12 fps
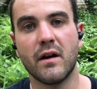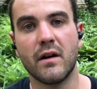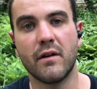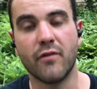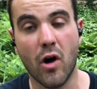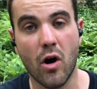
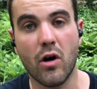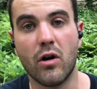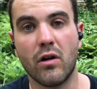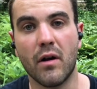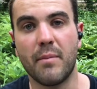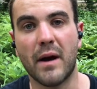of
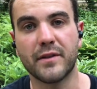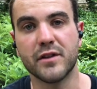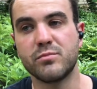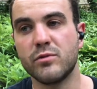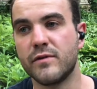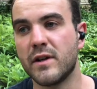all about
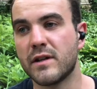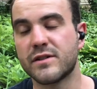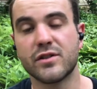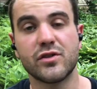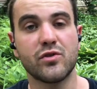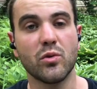this movie, it's
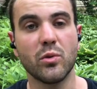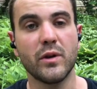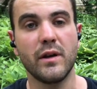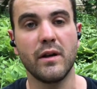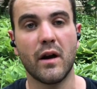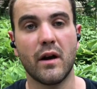a
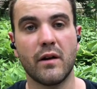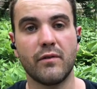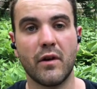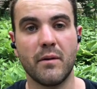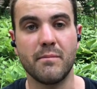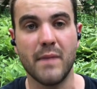story
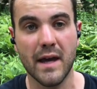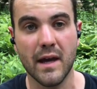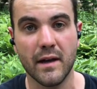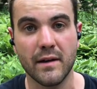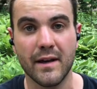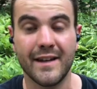of a
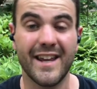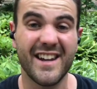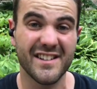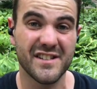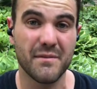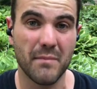man, an
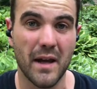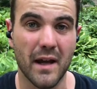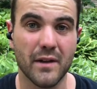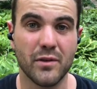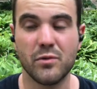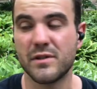innocent
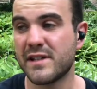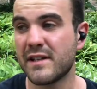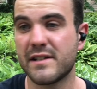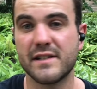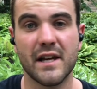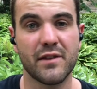man, who was sent
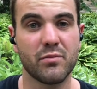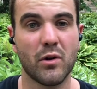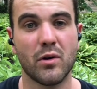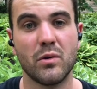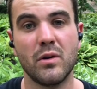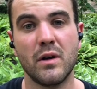to death
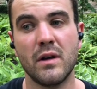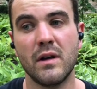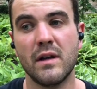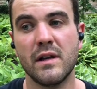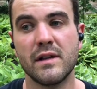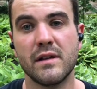row
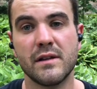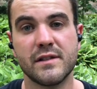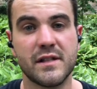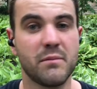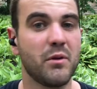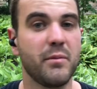
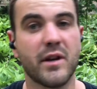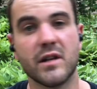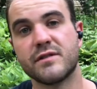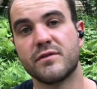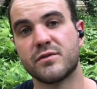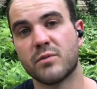simply
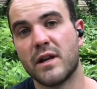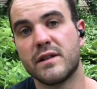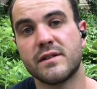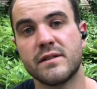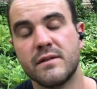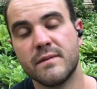because of his
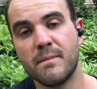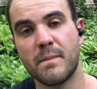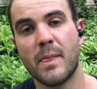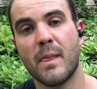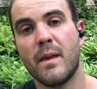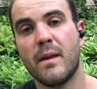race.
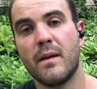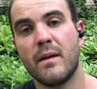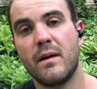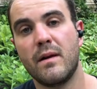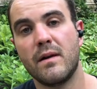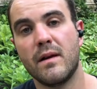
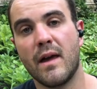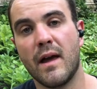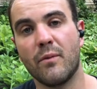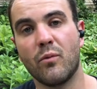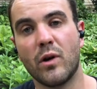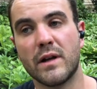
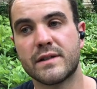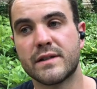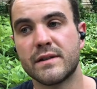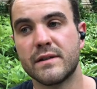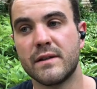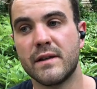And
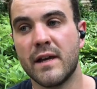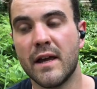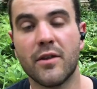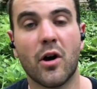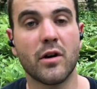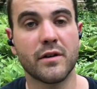what
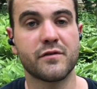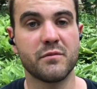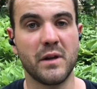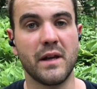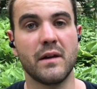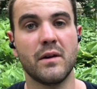hit the hardest for
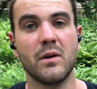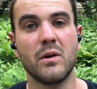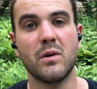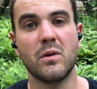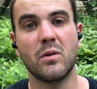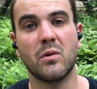me
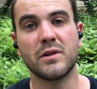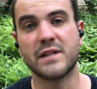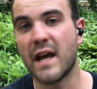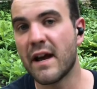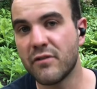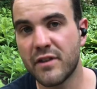was
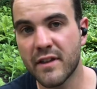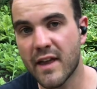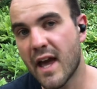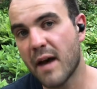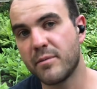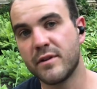that everything that
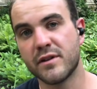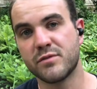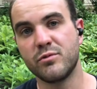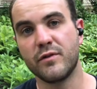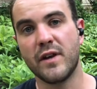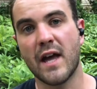happened in this
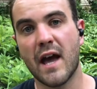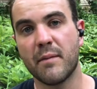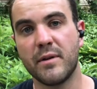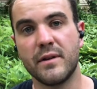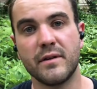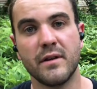movie
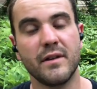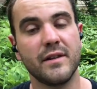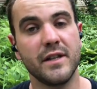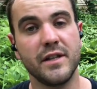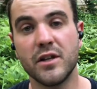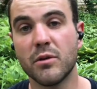happened
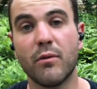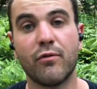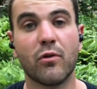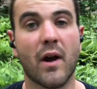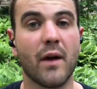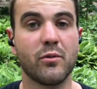the year
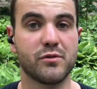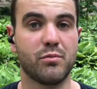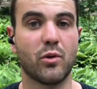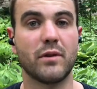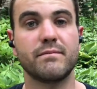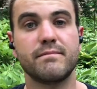before I was born.